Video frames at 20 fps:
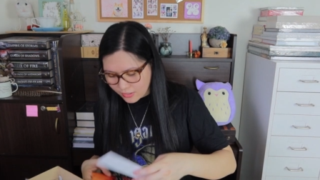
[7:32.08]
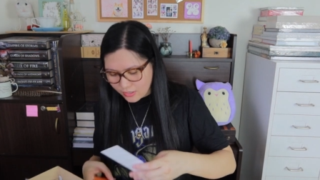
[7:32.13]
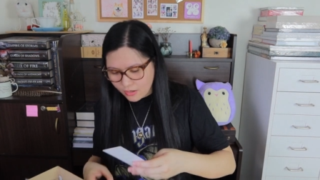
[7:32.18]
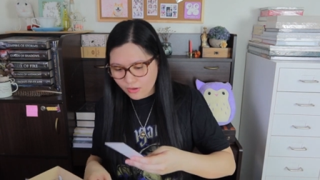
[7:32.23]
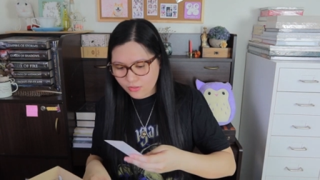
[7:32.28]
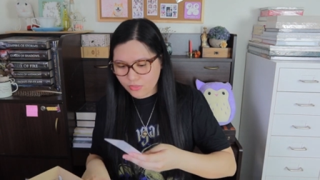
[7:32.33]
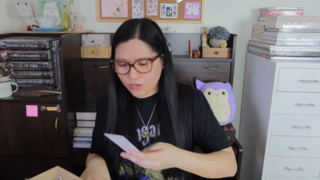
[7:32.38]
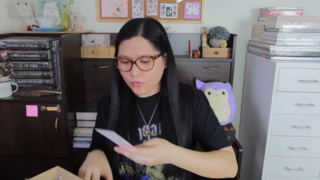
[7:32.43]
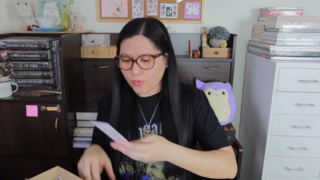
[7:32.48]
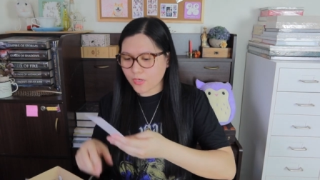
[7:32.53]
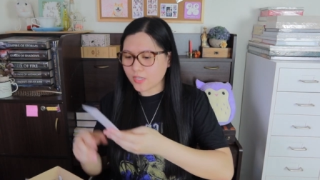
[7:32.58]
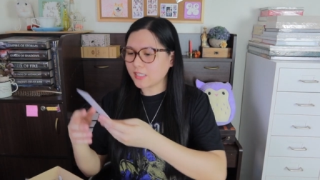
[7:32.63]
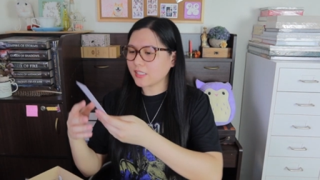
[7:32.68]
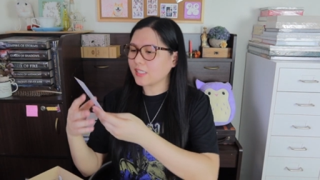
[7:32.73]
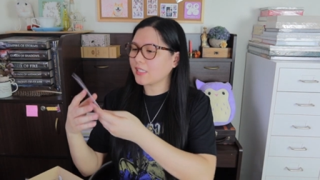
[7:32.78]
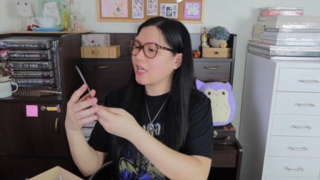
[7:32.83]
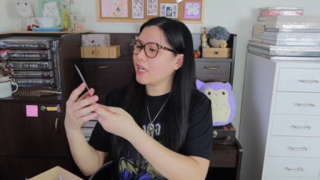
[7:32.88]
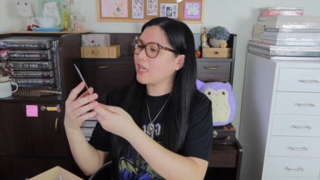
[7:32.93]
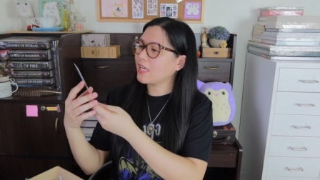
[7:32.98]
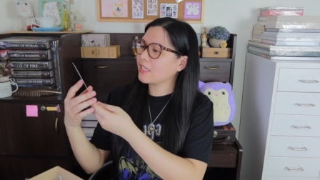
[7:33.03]
The other one
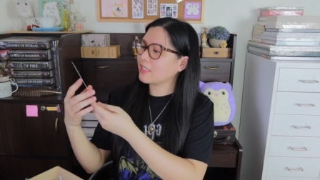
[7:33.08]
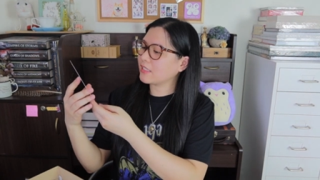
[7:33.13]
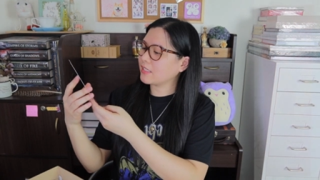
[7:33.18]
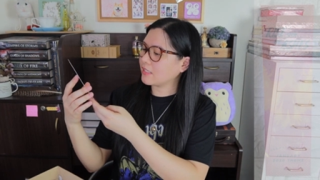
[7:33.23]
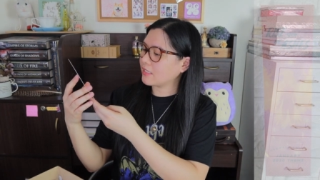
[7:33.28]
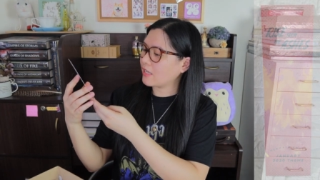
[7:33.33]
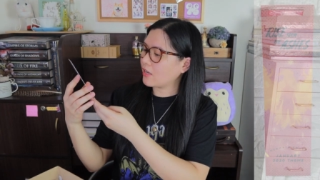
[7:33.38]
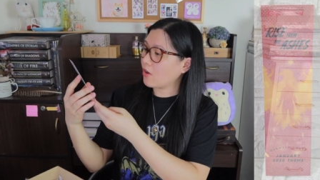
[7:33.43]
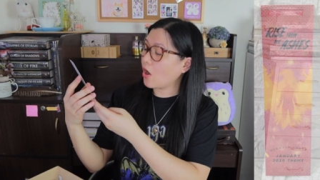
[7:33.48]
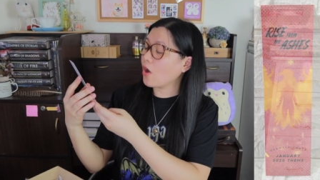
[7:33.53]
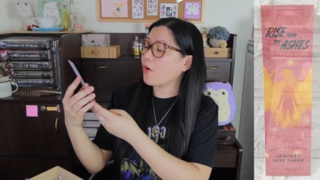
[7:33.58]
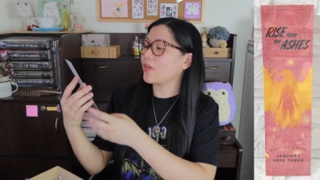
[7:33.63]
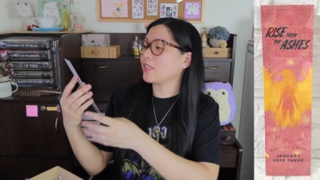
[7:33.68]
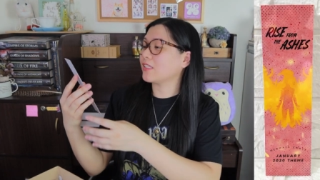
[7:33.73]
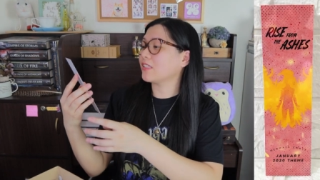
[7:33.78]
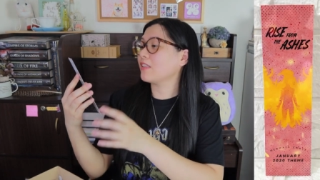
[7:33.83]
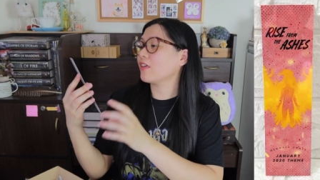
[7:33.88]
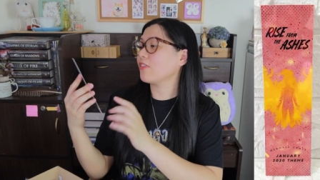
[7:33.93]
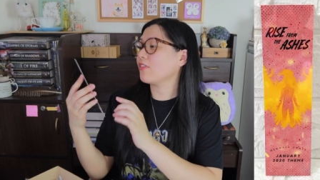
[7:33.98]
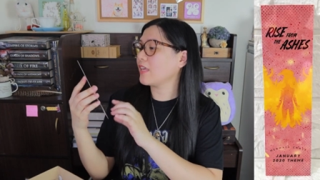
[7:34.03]
says, oh,
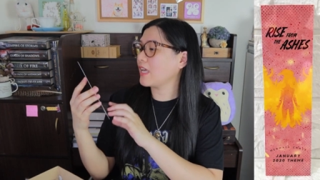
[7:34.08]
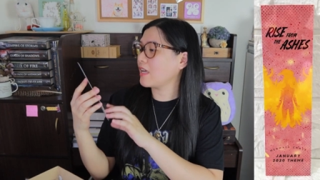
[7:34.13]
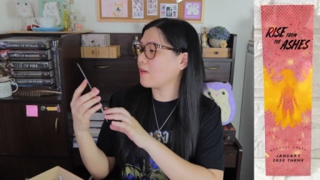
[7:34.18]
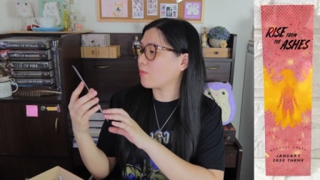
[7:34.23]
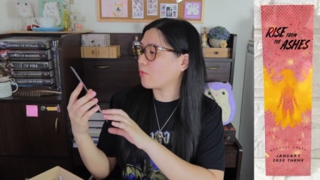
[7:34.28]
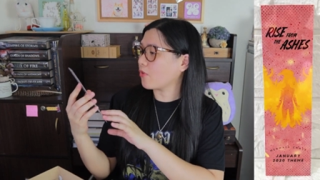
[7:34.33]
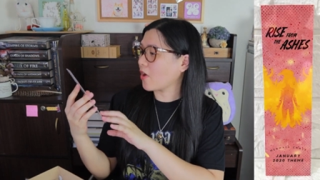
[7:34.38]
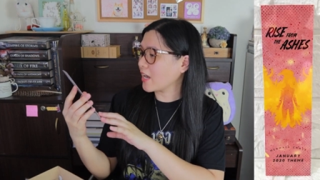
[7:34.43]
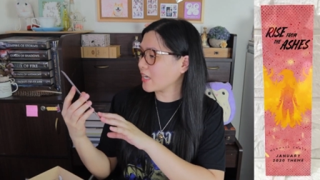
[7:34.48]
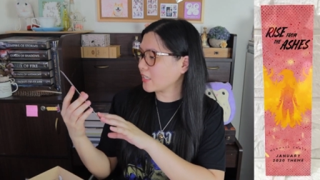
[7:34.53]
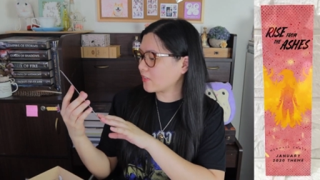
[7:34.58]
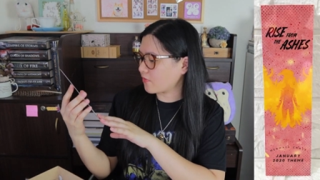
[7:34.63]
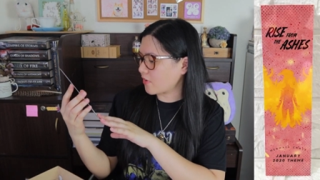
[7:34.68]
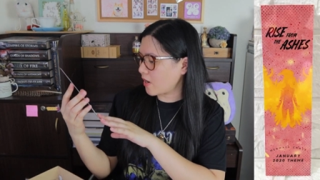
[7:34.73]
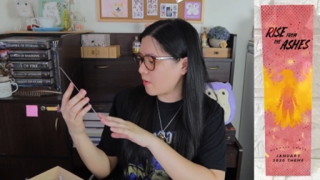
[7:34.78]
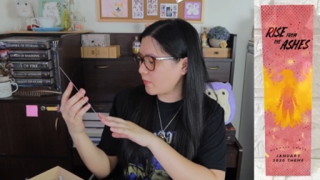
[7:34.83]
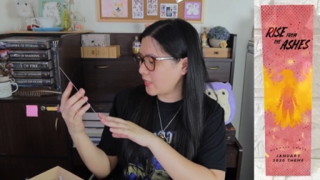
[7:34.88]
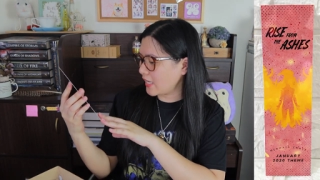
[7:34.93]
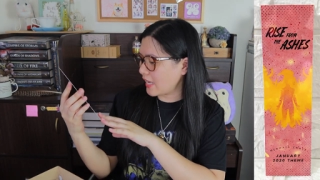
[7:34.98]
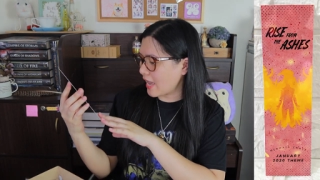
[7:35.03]
it's the theme, Rise
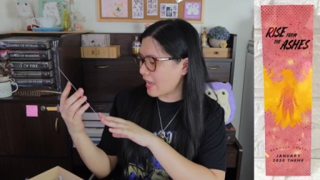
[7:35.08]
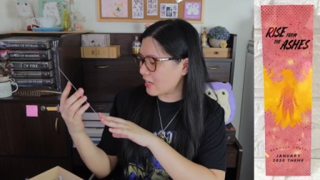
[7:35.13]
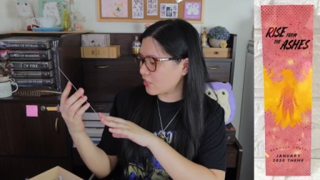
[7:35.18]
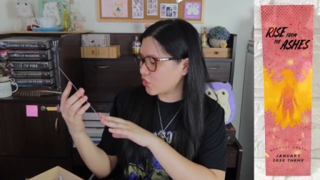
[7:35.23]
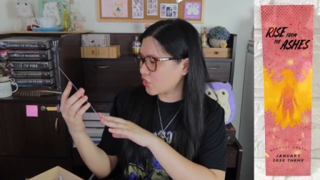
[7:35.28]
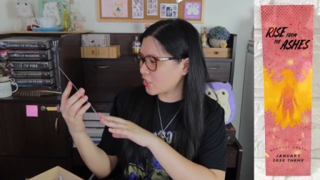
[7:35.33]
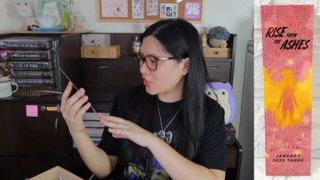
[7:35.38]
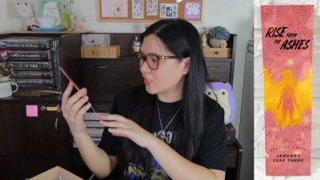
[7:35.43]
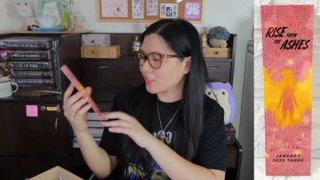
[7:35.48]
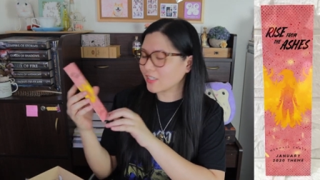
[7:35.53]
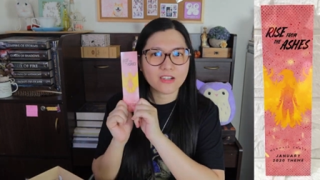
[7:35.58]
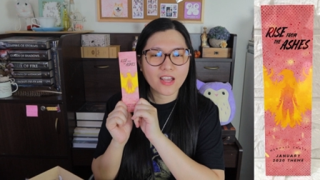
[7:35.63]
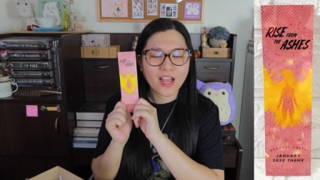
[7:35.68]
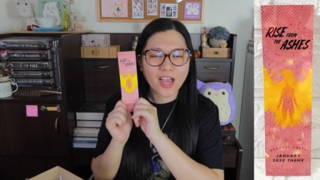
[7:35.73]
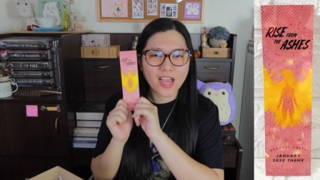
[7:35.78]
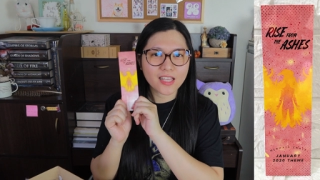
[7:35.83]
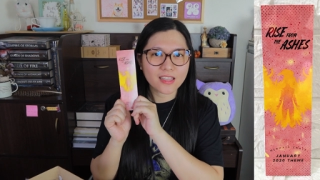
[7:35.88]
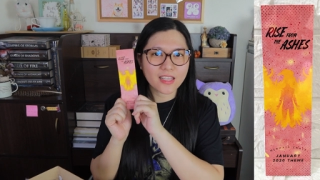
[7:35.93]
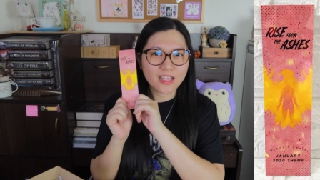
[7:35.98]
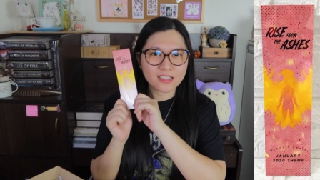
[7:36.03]
from the Ashes.
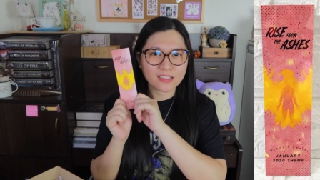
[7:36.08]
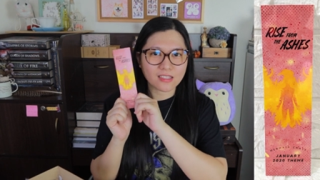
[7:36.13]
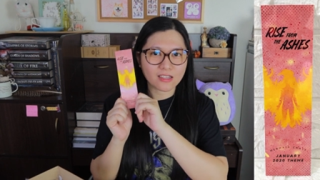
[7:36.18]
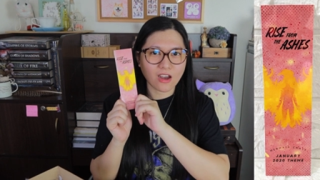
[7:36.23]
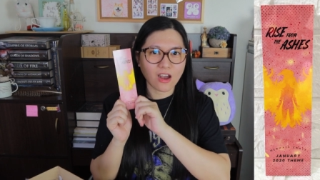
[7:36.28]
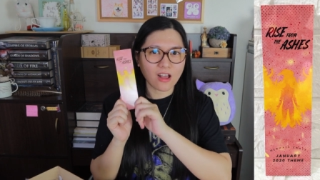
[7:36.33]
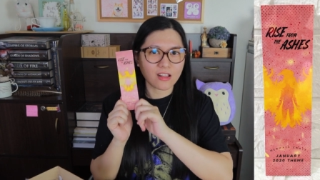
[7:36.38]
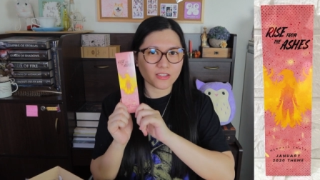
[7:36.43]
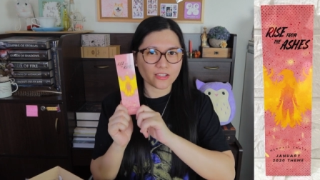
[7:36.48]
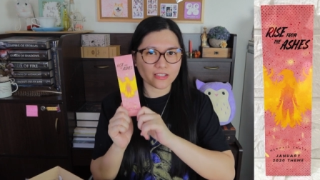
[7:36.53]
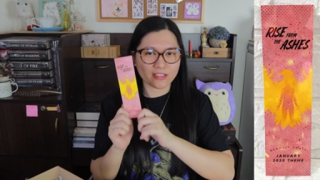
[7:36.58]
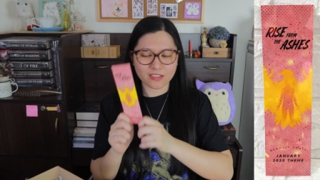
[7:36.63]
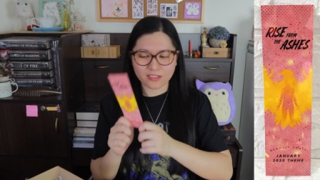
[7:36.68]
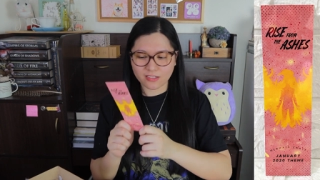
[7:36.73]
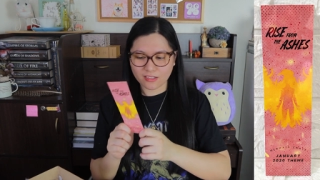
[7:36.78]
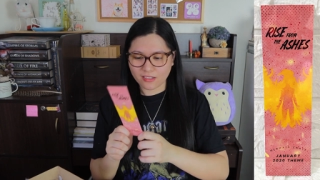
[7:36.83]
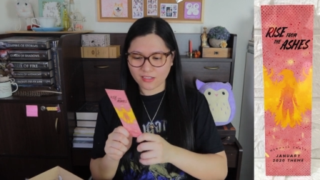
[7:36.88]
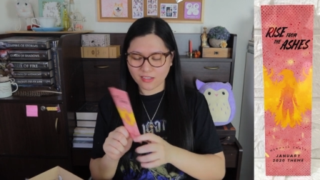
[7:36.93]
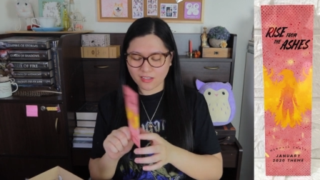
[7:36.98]
I like the color.